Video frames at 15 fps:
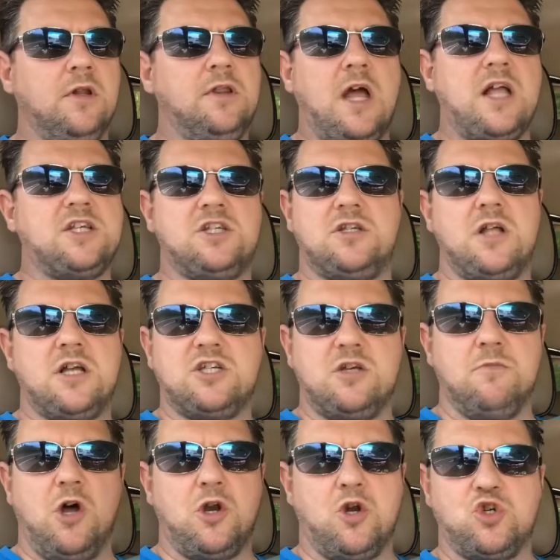That's
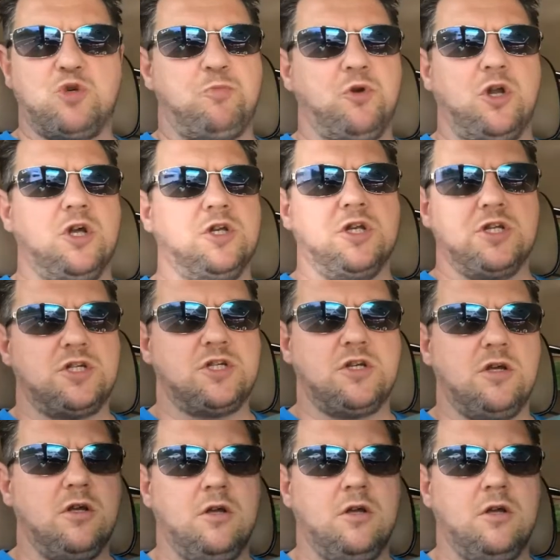something an entrepreneur does.